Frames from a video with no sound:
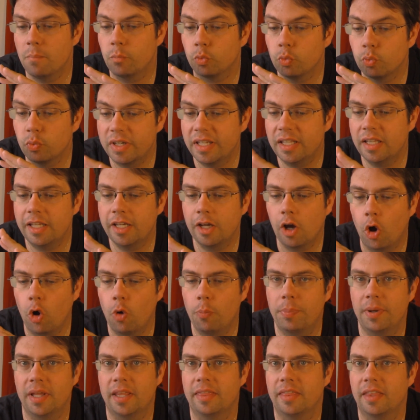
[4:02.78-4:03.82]
really
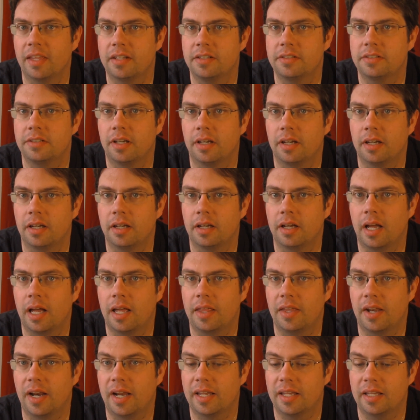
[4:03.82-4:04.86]
hoping that
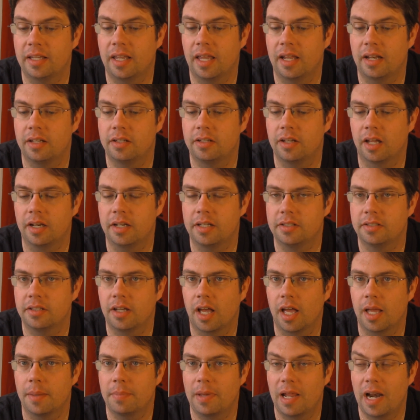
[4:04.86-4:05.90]
I can get it done in
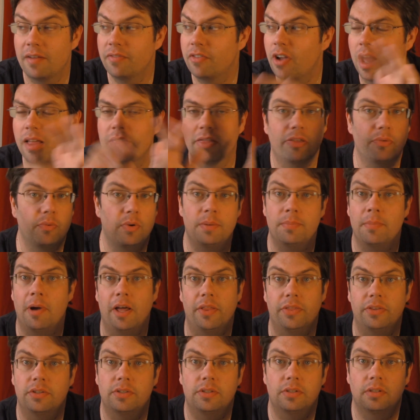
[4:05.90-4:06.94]
time. And I've got 3
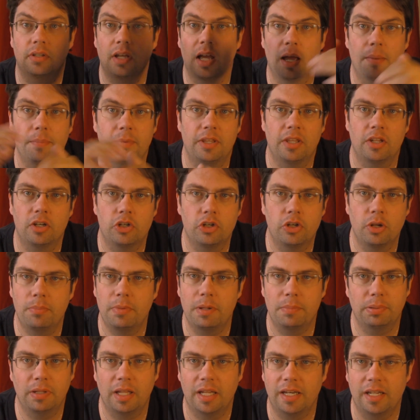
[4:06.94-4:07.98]
months. I mean, there should be
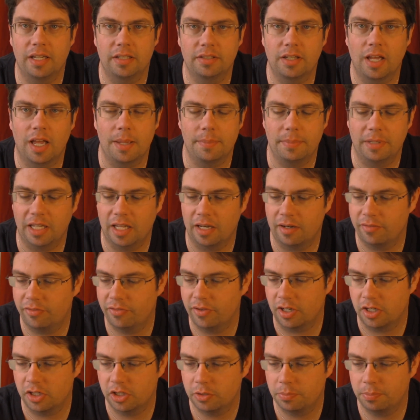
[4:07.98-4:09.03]
plenty of time to get it
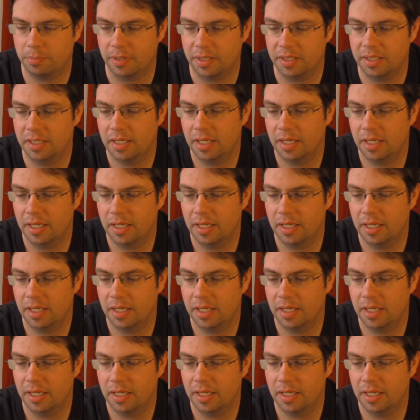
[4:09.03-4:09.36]
finished, but